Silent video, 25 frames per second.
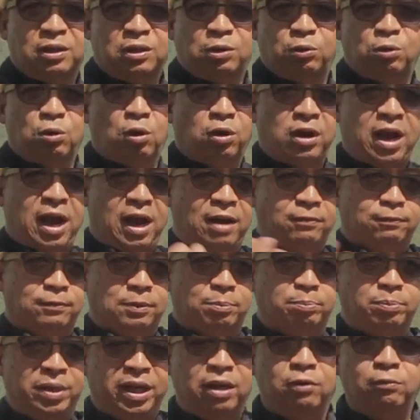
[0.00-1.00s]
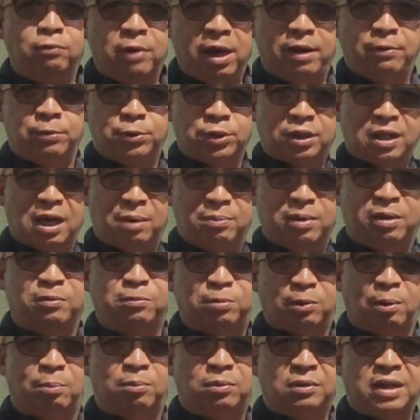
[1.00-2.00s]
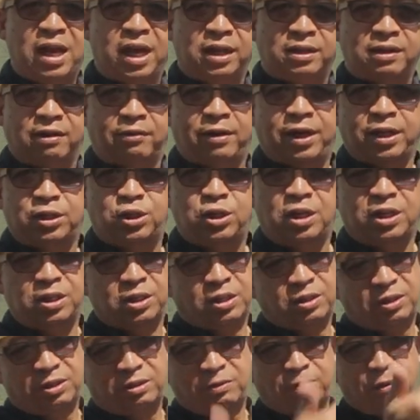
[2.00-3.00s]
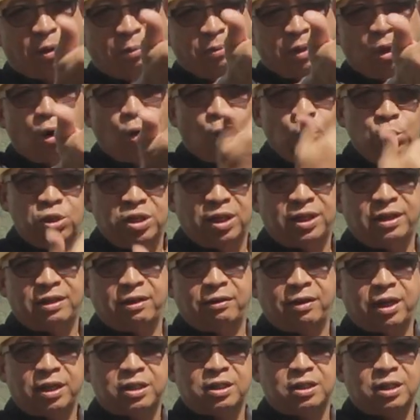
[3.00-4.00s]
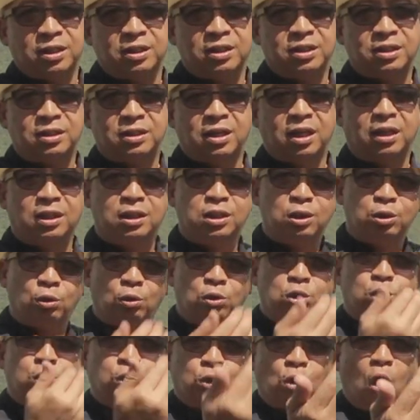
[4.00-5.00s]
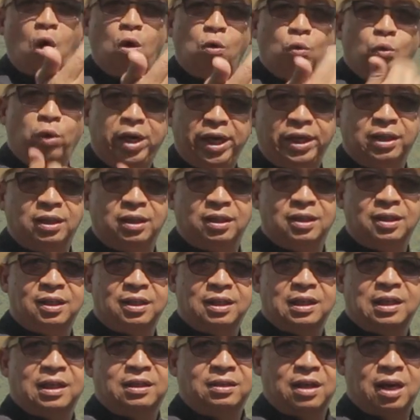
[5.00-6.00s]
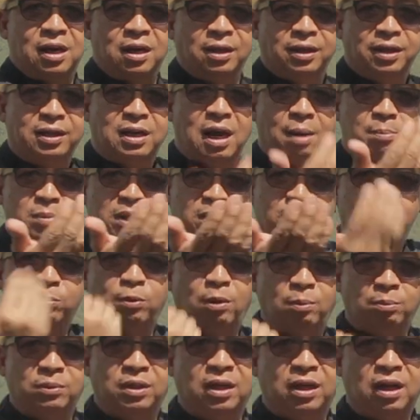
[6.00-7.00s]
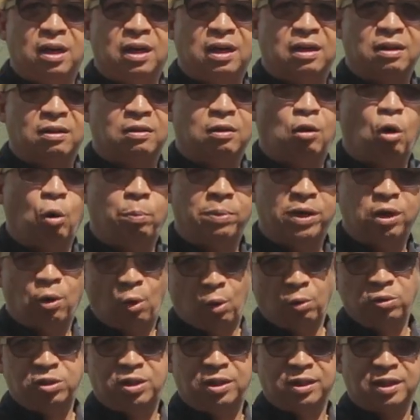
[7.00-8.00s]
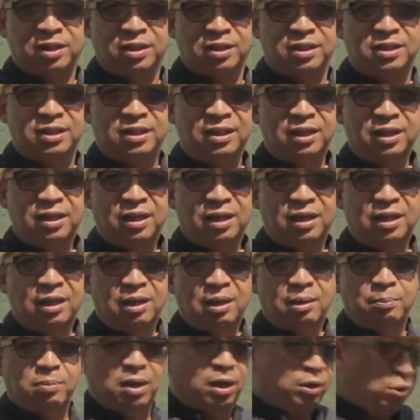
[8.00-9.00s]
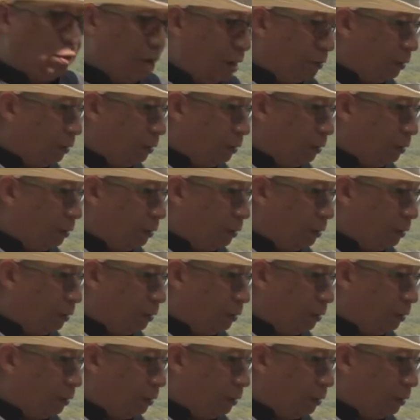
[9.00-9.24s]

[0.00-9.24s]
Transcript: You don't have a big waves coming from that directions, from the ocean directions. There is no strong wind directly coming from the open oceans. But you